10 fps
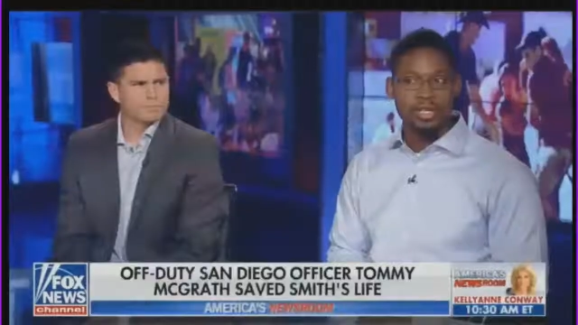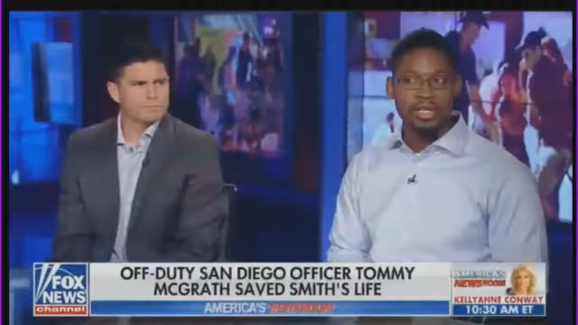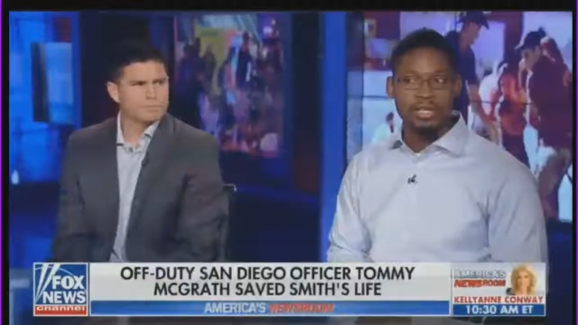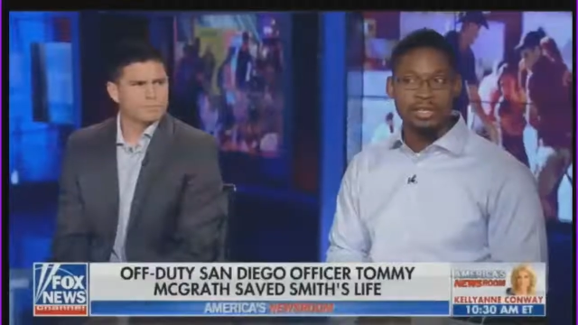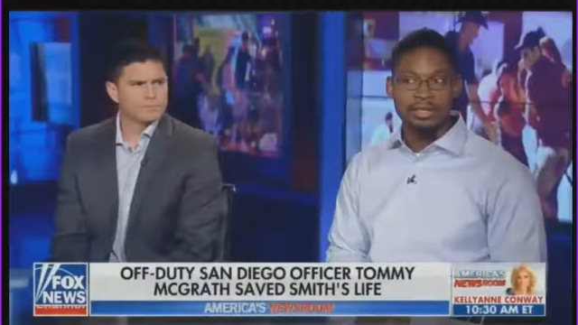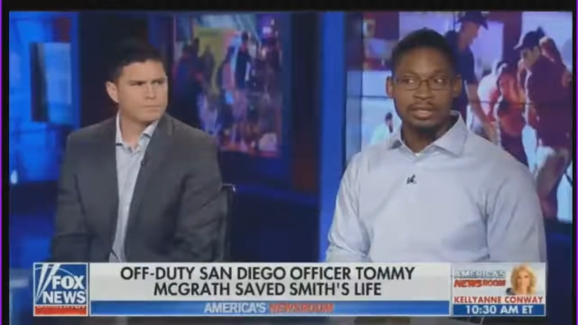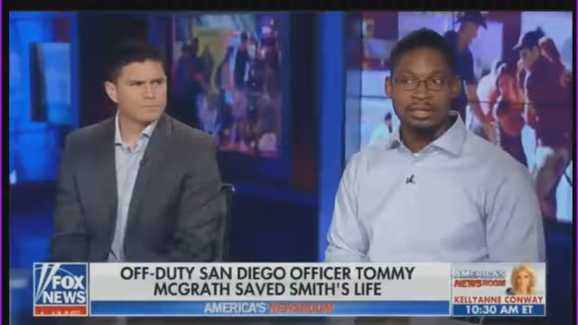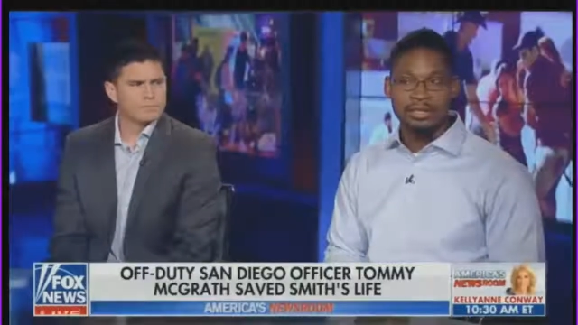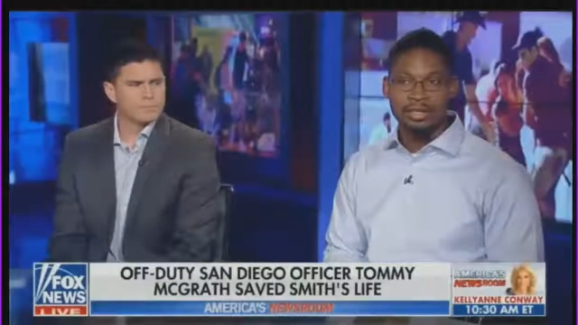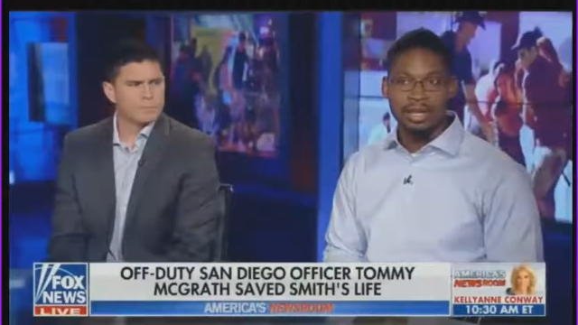
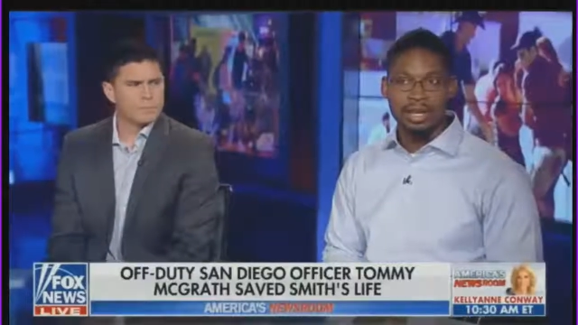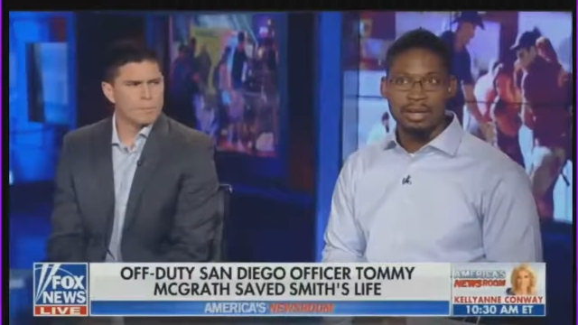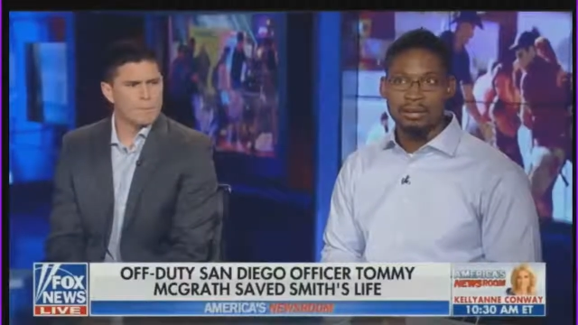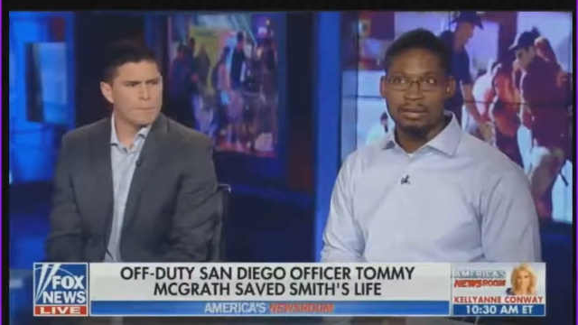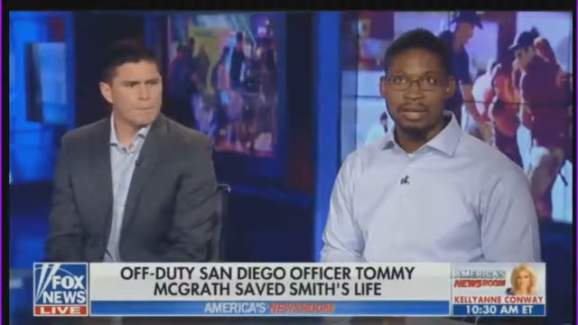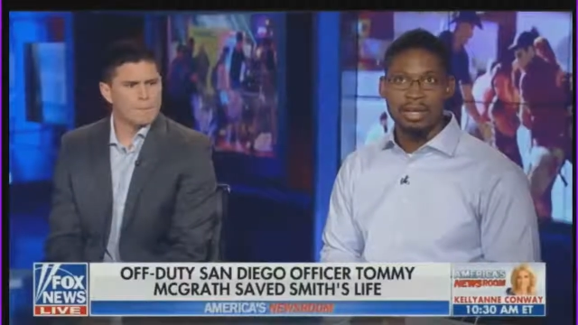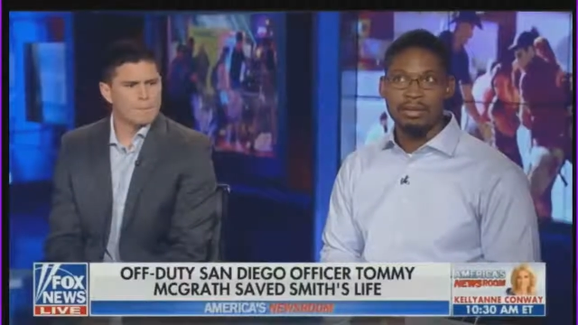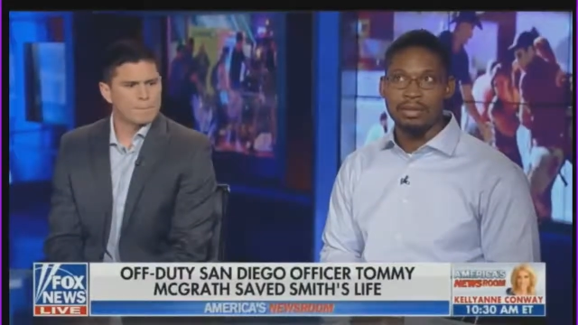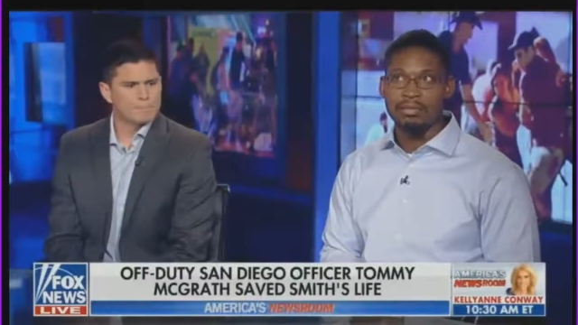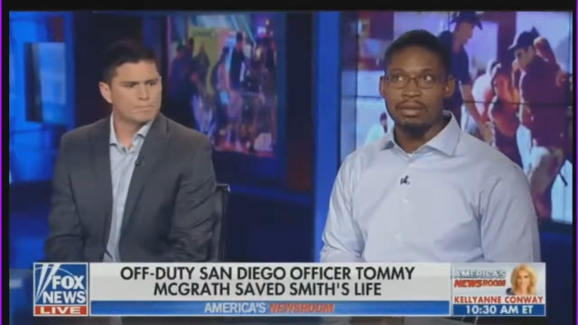Speaker 1: because
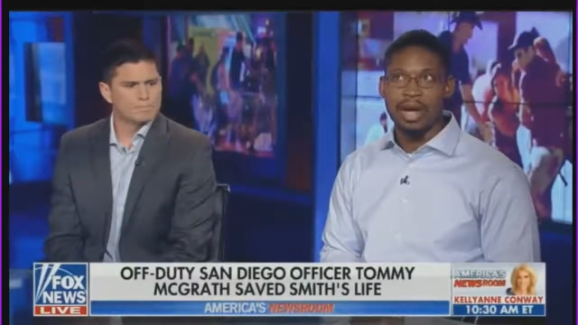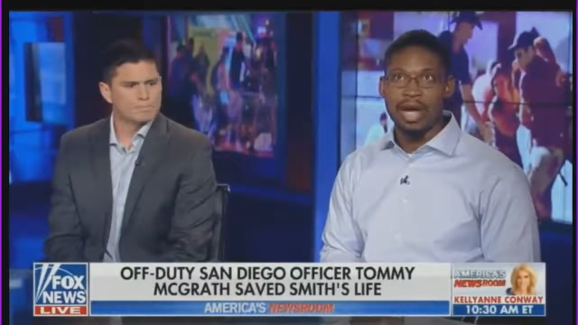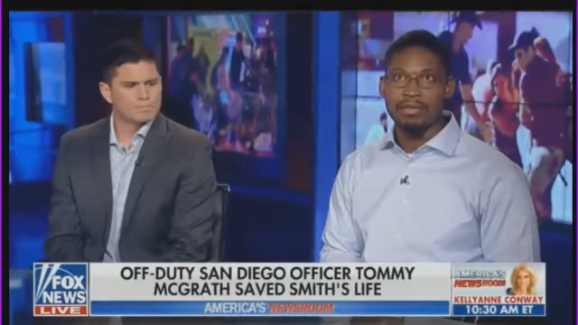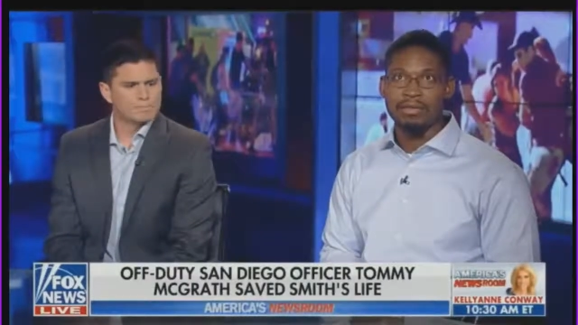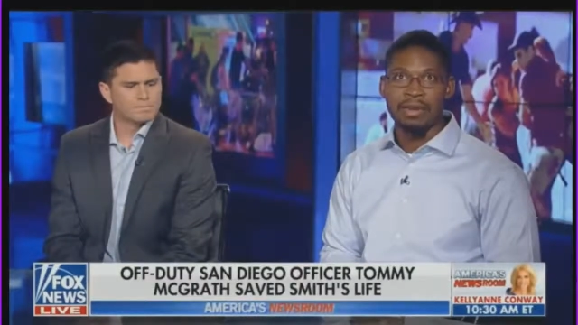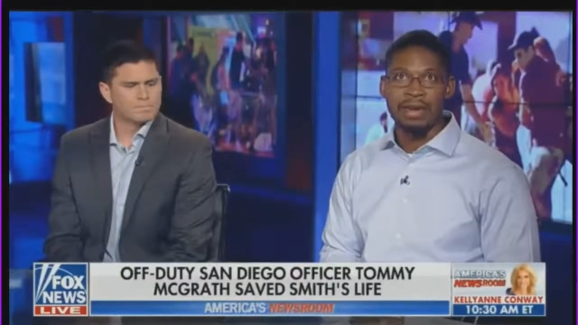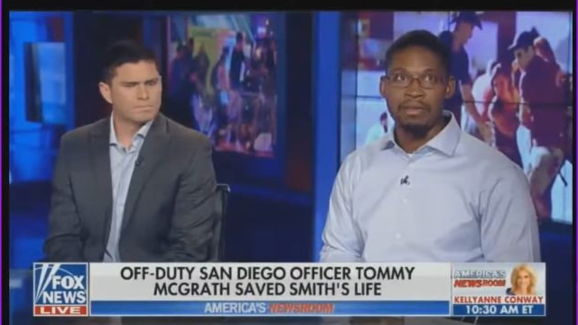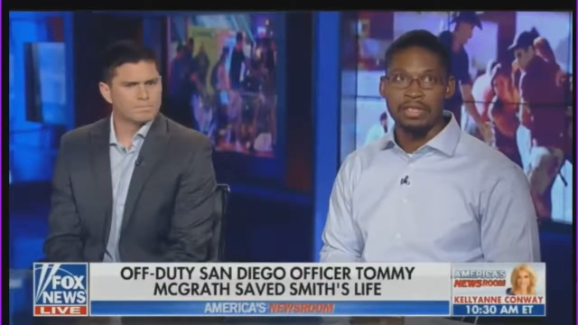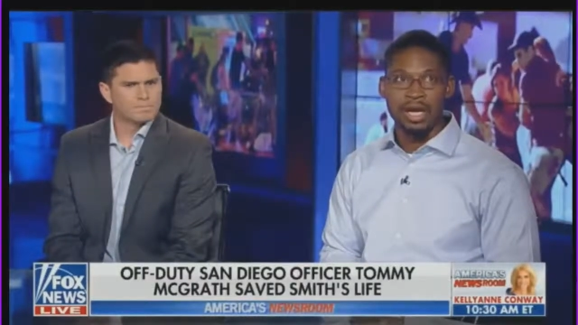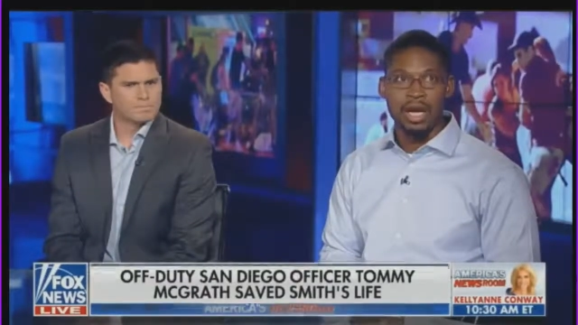the after I
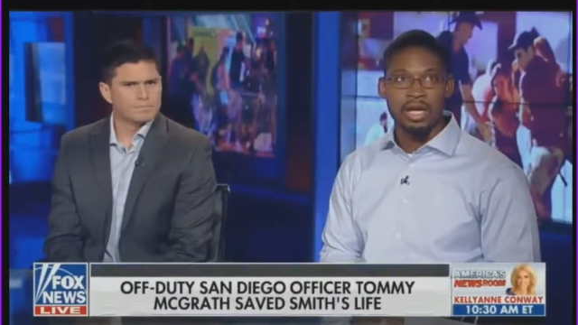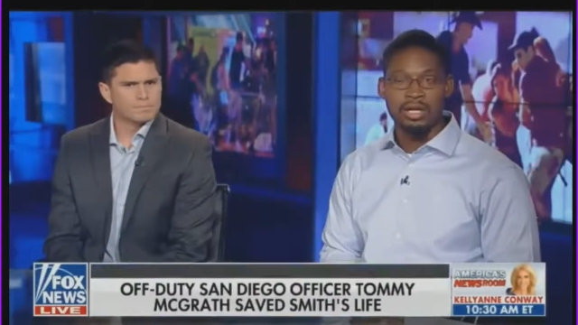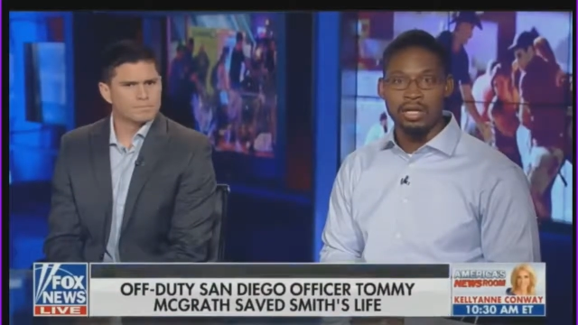was shot,